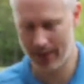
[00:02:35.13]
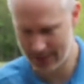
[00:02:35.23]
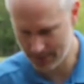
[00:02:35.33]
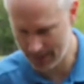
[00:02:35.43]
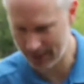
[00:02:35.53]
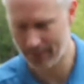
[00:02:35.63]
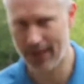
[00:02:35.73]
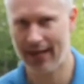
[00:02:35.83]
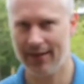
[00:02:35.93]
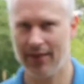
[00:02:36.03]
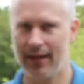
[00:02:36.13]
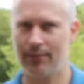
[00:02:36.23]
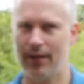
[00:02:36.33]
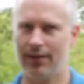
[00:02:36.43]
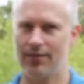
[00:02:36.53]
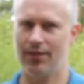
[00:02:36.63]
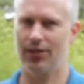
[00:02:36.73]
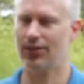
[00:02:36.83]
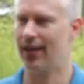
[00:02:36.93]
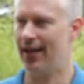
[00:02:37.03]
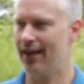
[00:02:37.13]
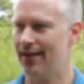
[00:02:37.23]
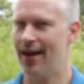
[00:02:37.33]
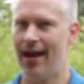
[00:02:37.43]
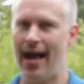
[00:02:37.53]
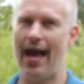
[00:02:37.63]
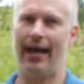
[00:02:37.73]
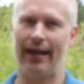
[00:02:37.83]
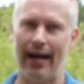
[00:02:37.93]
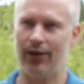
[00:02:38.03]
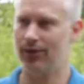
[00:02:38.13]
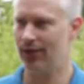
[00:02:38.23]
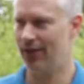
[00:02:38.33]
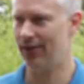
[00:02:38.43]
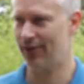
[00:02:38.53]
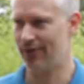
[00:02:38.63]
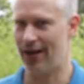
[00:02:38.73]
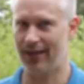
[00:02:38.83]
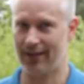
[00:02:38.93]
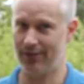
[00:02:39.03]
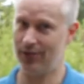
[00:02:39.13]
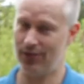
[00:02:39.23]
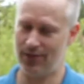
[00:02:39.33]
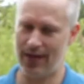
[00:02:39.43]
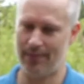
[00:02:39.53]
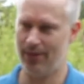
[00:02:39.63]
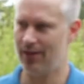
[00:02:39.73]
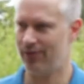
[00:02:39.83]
waist belt, padded leg belt, so you can hang out on the rock if you do happen to